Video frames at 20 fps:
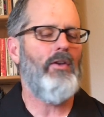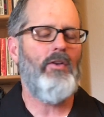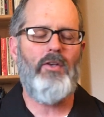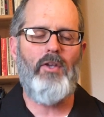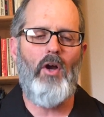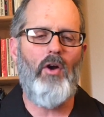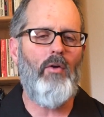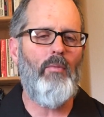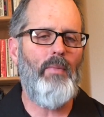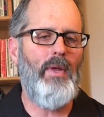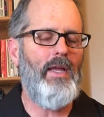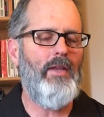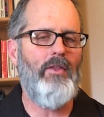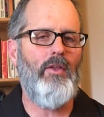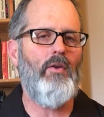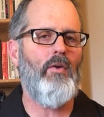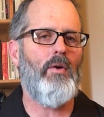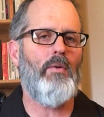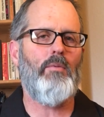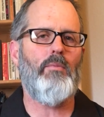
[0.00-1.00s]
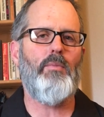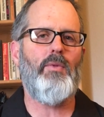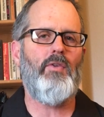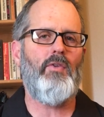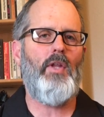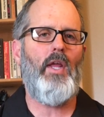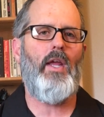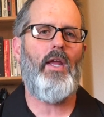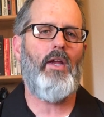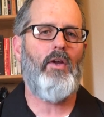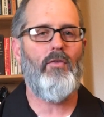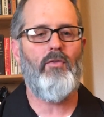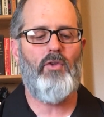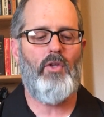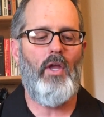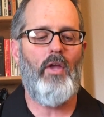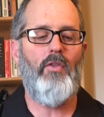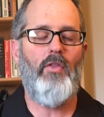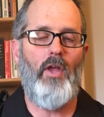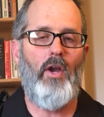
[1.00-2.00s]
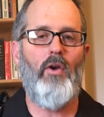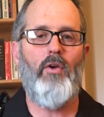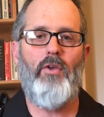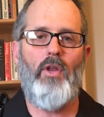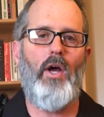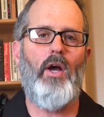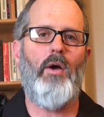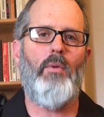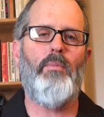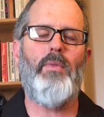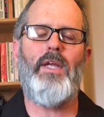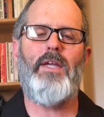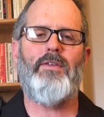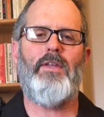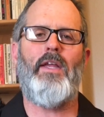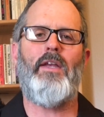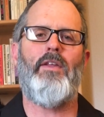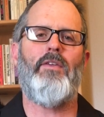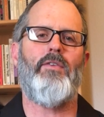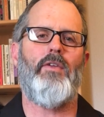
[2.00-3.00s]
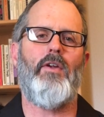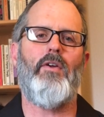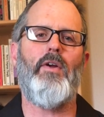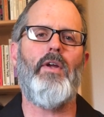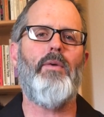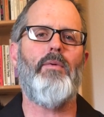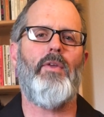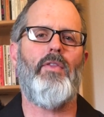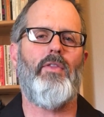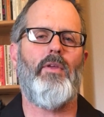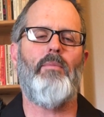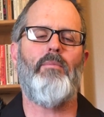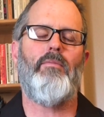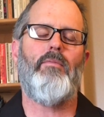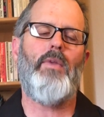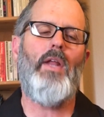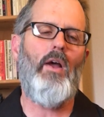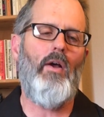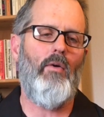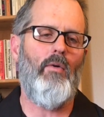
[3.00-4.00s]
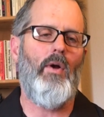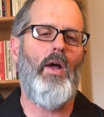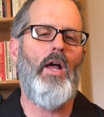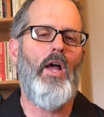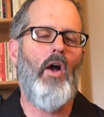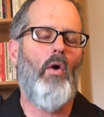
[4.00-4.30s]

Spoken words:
don't make the normal mistake of saying they're dumb because I disagree with them. No.